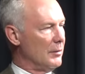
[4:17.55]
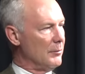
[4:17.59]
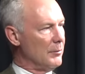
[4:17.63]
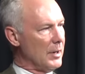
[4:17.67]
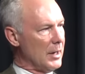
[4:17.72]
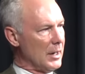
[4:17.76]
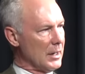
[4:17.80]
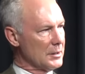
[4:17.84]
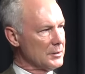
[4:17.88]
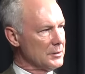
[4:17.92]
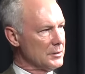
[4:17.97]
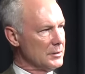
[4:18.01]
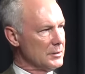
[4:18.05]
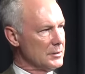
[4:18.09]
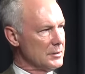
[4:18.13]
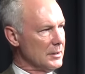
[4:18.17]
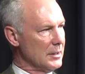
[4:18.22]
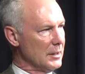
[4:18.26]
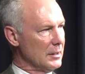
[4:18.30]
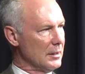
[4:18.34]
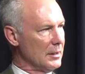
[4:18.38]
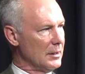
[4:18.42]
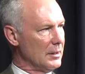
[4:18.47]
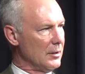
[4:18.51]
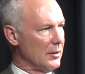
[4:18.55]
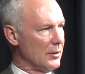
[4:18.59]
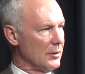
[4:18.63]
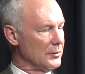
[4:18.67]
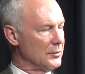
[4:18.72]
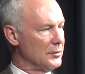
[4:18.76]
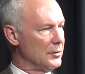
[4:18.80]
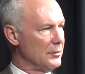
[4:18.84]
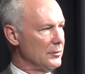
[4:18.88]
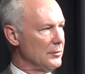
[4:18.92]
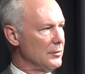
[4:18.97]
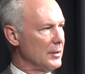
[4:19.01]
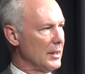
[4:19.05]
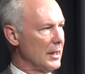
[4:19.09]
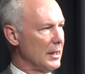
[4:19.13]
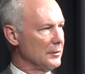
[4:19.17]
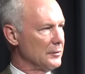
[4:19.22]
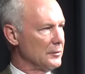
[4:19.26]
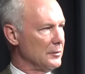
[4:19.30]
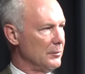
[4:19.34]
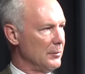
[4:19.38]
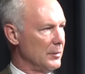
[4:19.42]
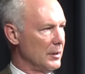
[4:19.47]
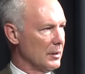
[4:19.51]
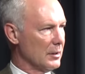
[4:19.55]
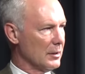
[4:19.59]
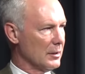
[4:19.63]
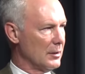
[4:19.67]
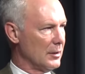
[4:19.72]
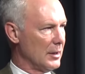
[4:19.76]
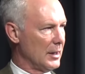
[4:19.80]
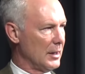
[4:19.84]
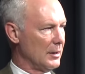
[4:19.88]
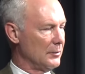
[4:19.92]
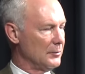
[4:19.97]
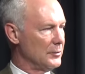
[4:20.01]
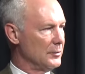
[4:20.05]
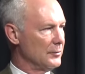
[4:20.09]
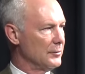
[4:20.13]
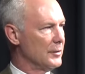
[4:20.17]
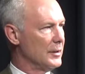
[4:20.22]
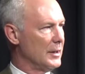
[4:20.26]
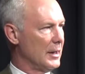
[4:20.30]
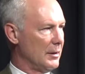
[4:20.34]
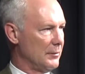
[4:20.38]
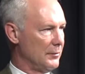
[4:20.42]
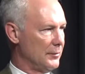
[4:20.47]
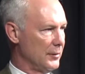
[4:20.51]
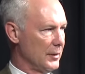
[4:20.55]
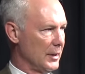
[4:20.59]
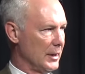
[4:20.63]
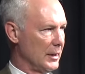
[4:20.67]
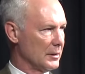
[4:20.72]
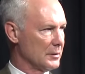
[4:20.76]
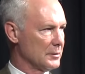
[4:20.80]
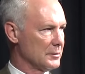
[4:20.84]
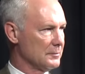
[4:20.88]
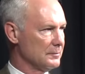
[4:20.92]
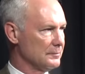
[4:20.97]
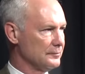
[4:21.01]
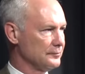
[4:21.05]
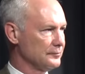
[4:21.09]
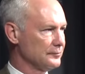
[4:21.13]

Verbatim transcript: amoxicillin or 2,000 milligrams of Keflex.